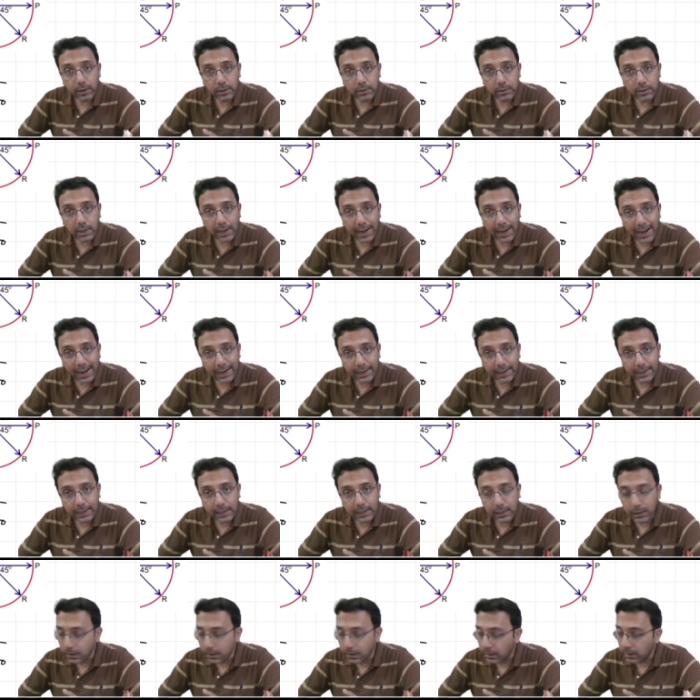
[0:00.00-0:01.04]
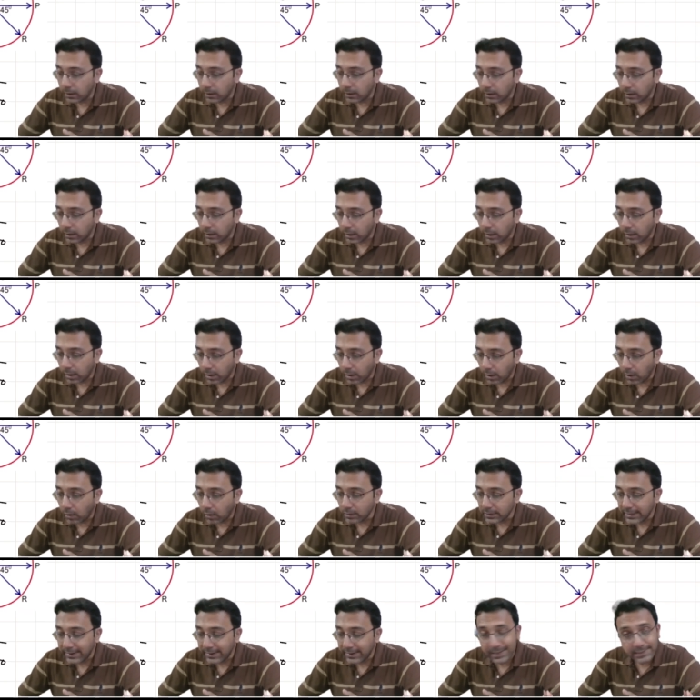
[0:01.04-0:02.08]
the angle or
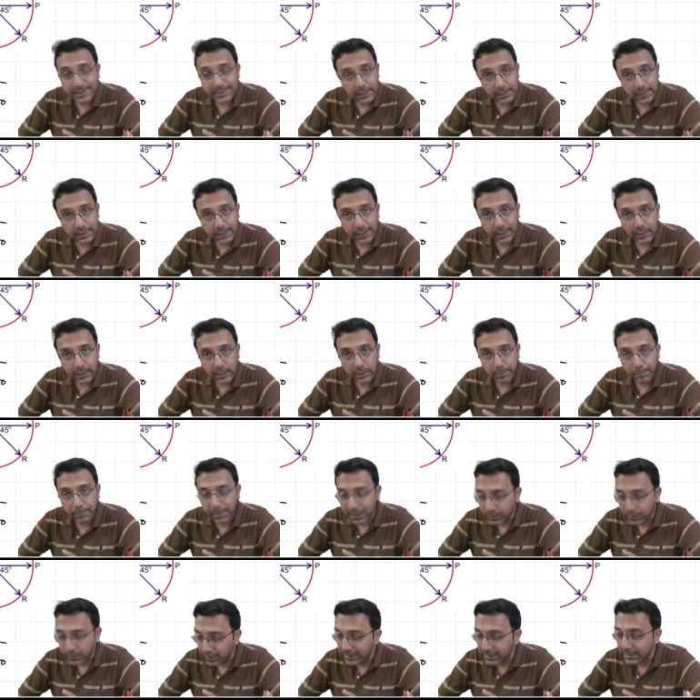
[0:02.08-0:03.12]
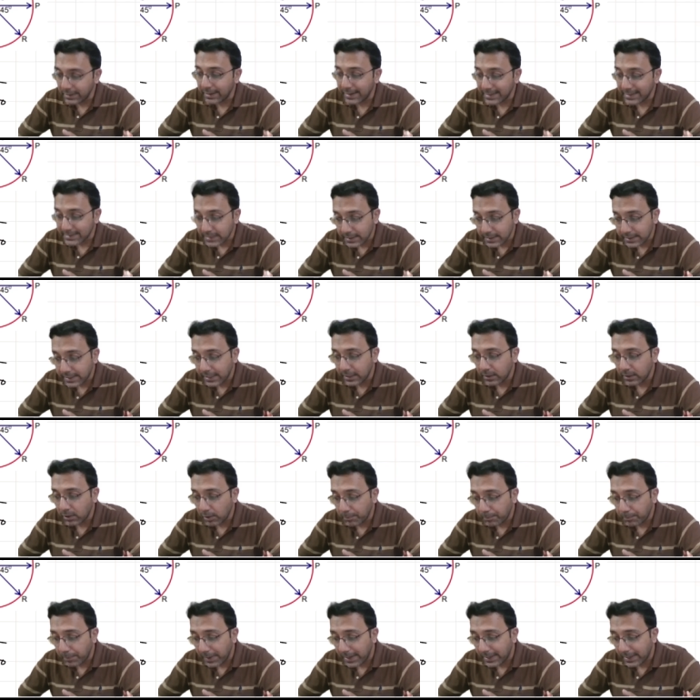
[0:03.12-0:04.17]
the resultant between the resultant
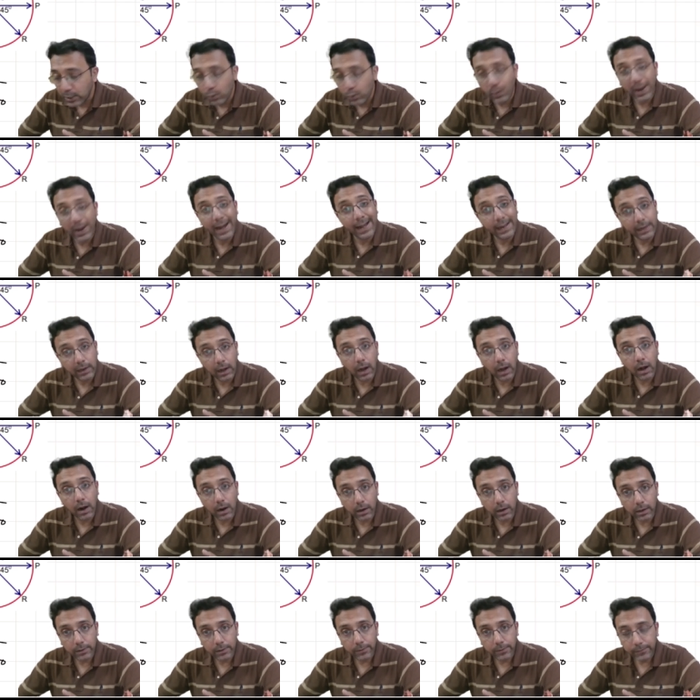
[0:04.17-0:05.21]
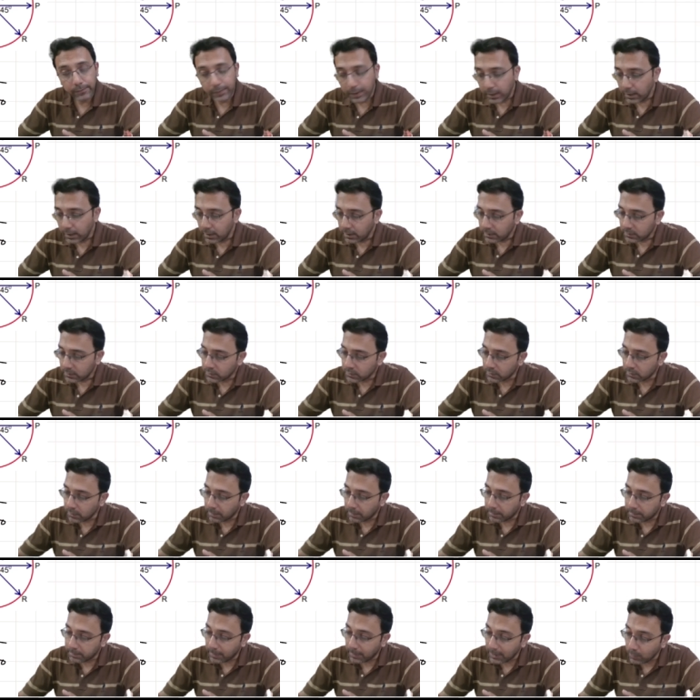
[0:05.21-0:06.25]
of PQ and R. So,
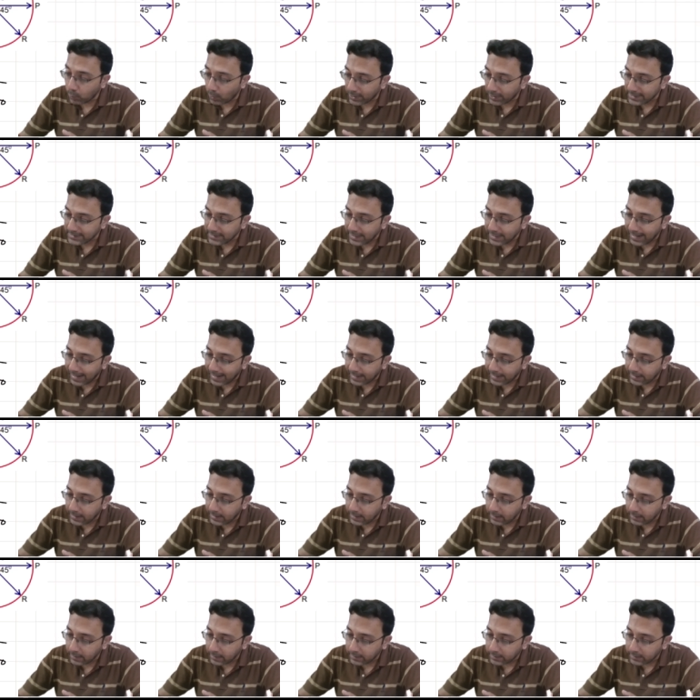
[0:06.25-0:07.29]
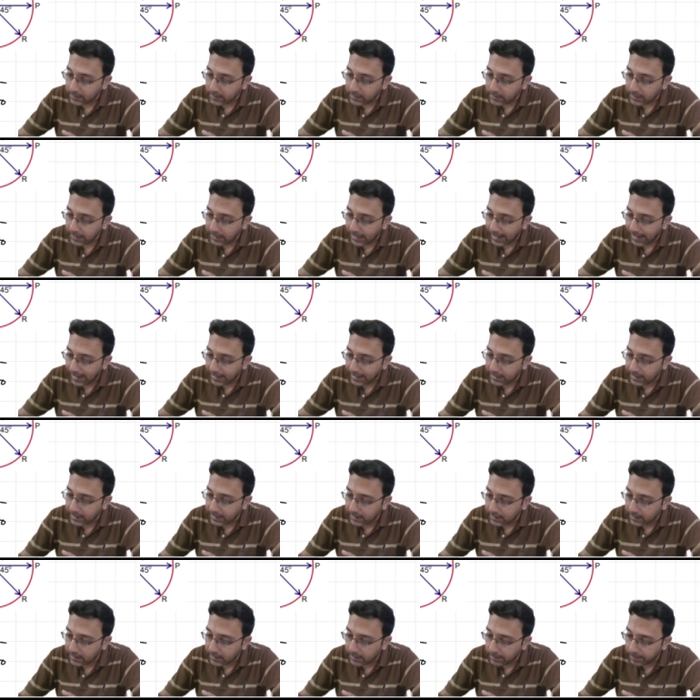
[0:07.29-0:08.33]
but what is the angle? The
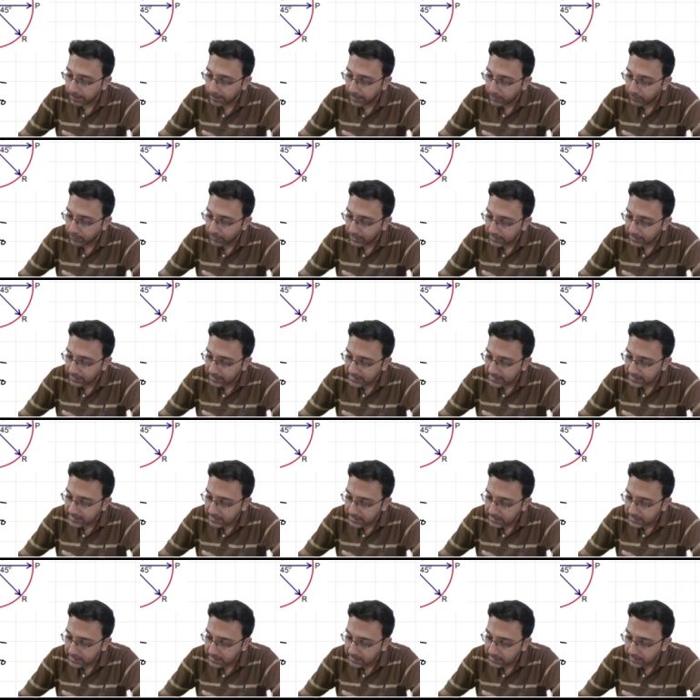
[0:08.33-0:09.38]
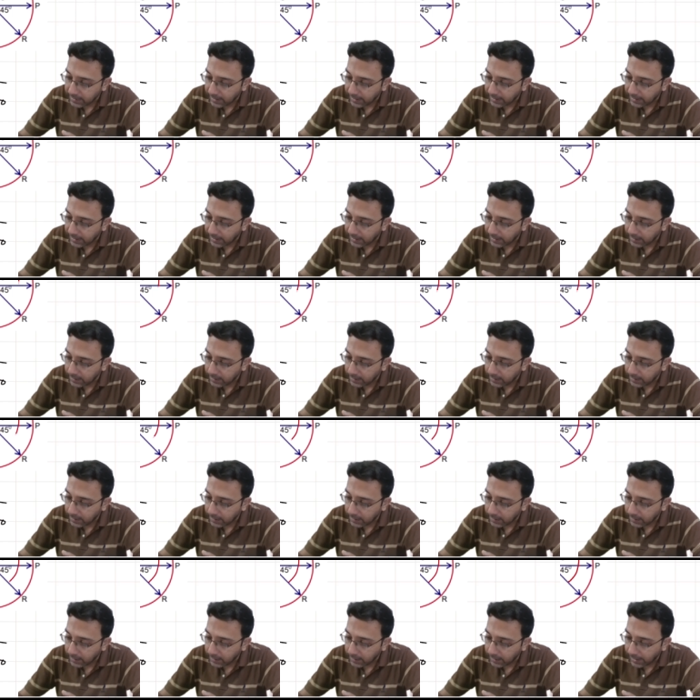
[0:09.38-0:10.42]
angle between this is
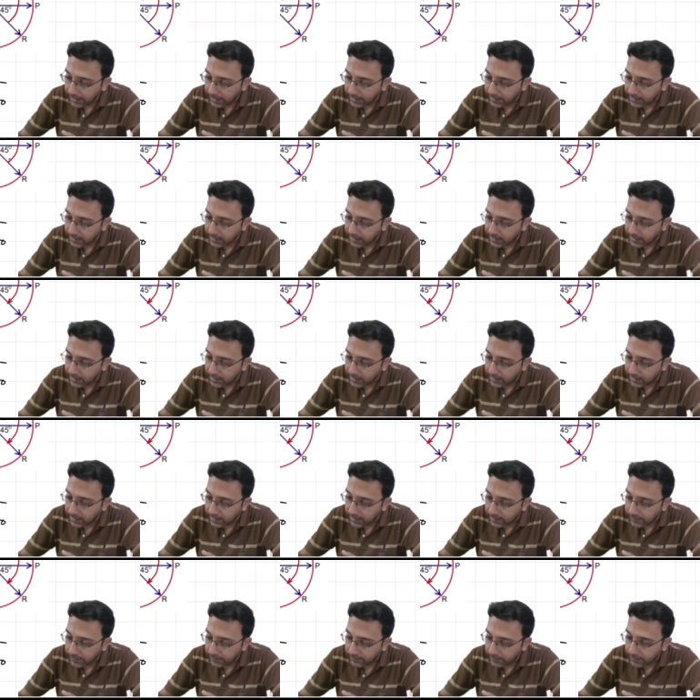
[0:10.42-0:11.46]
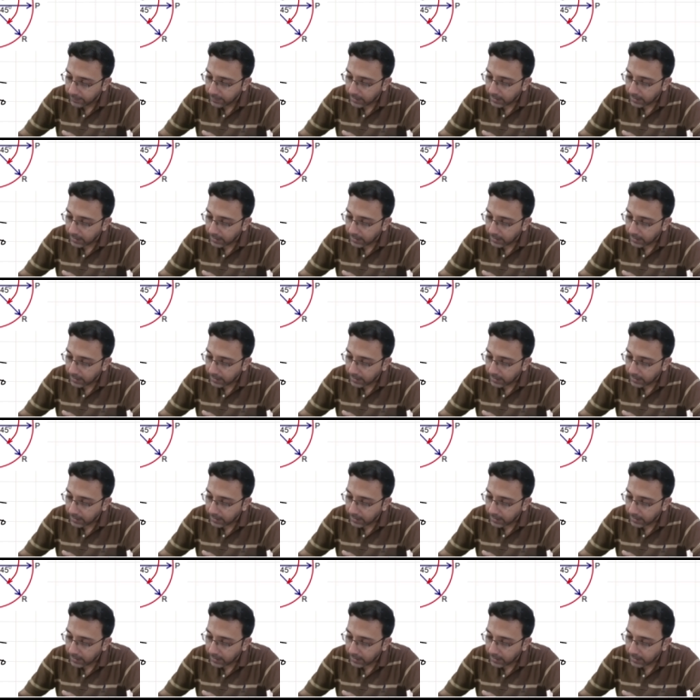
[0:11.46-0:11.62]
again 90 degree.